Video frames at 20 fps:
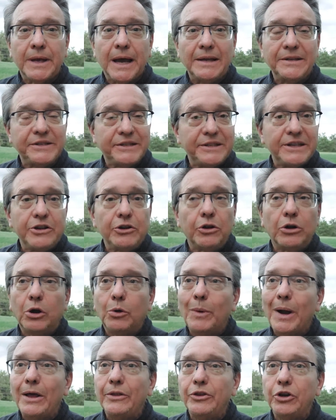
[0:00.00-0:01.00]
I see her
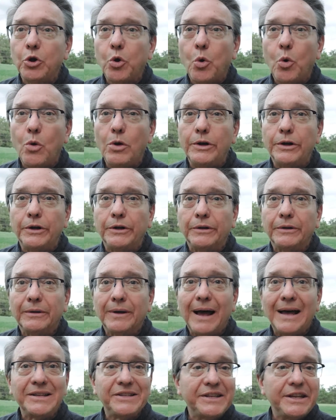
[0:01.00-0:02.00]
around the corner.
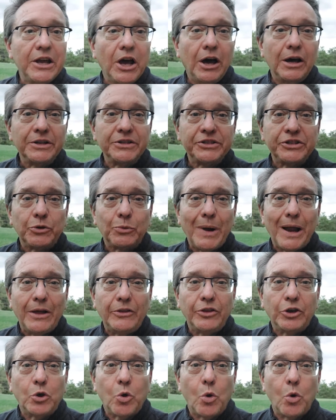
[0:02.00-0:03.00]
I see us
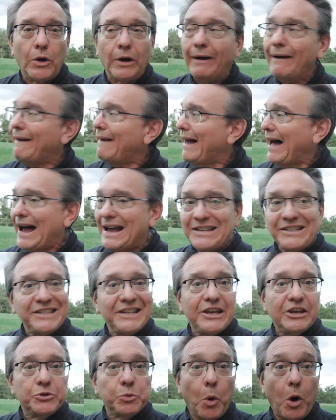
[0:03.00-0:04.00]
around the corner. I
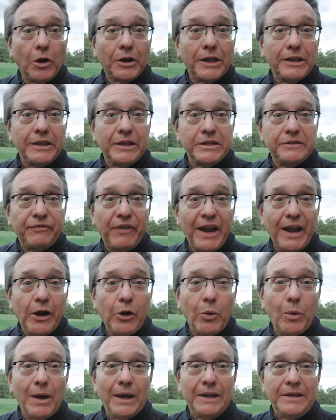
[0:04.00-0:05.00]
see us walking these
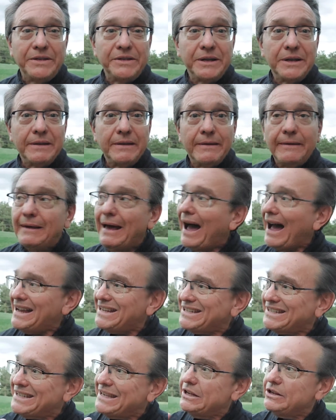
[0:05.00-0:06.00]
fairways.
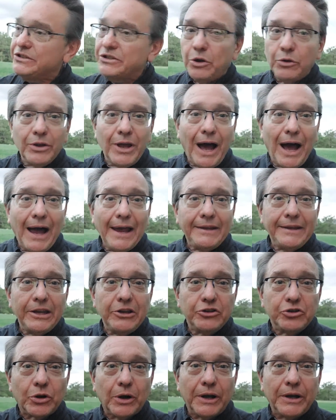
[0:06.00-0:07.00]
I see us on the
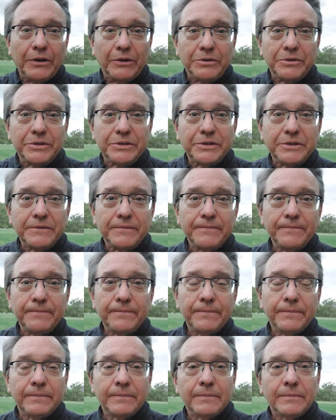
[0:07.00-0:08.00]
hiking trails.
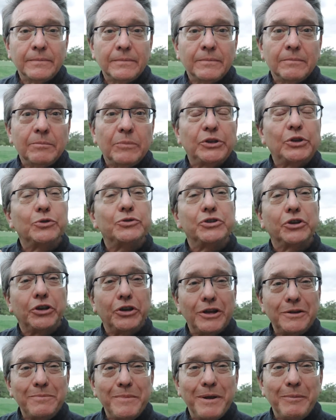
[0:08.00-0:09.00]
But those are
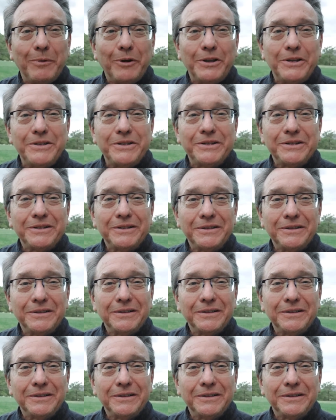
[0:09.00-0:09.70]
good memories.